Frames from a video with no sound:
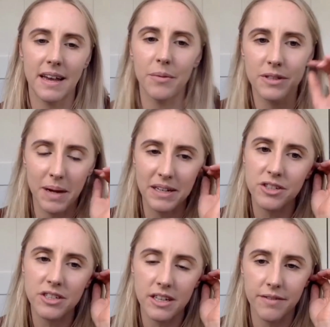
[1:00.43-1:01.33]
was
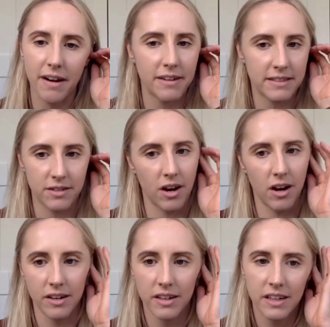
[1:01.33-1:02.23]
mentioned at the very
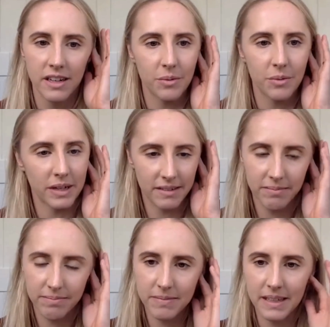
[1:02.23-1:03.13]
start, we're
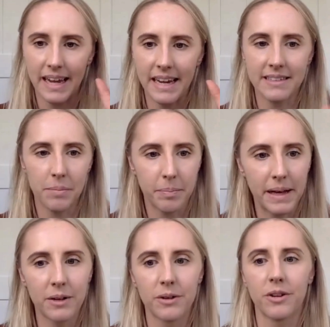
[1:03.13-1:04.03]
keen to
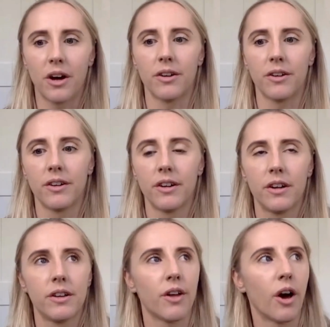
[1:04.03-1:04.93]
build on
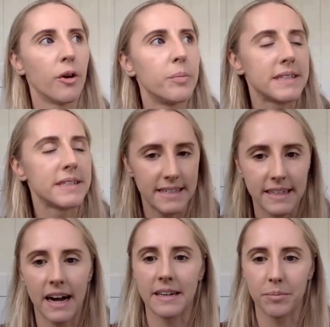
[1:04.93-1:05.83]
the open data
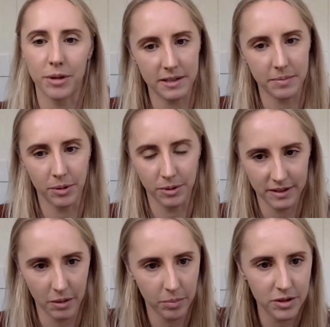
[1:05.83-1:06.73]
guiding principles
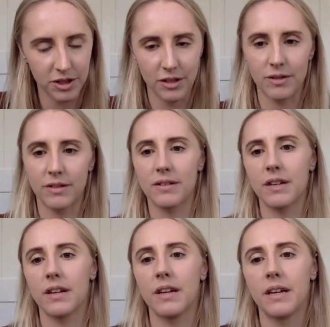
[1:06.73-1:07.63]
that were produced
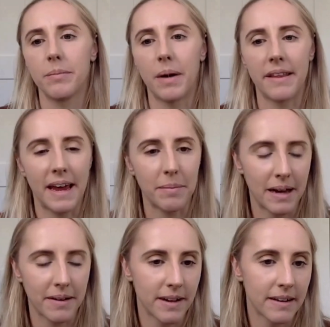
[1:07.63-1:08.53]
by the
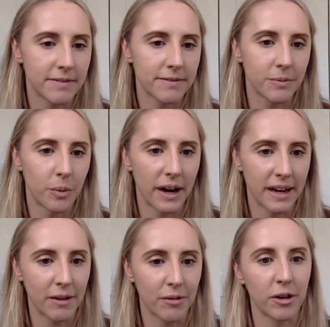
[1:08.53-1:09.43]
APFF
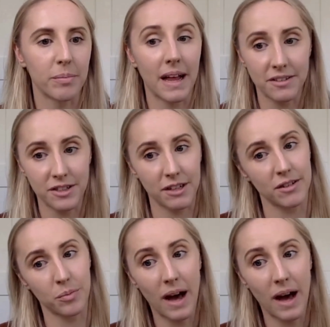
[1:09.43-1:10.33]
working group last year
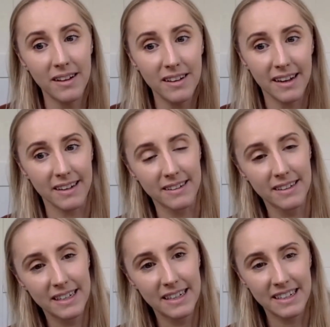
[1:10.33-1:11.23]
as well. And
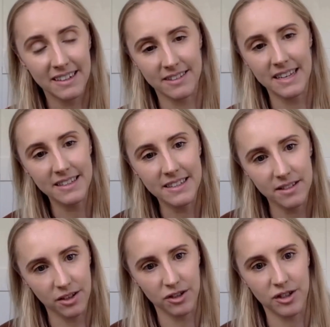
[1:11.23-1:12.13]
because this
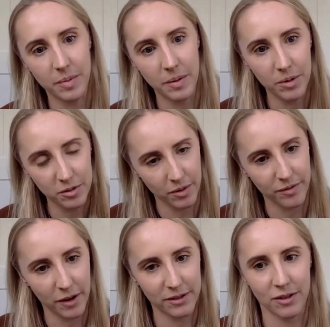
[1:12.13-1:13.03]
discussion has been much more
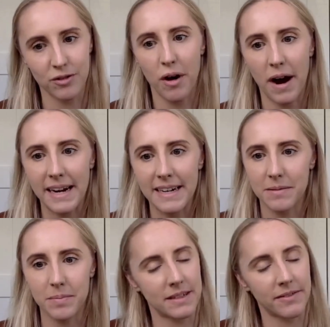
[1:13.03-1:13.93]
focused on trade
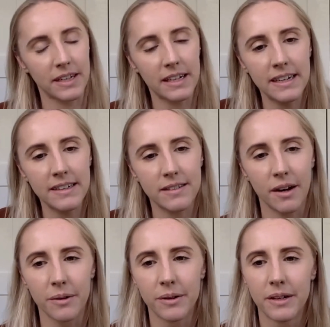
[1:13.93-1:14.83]
specifically.
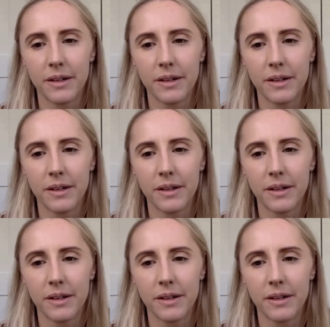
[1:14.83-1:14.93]
So,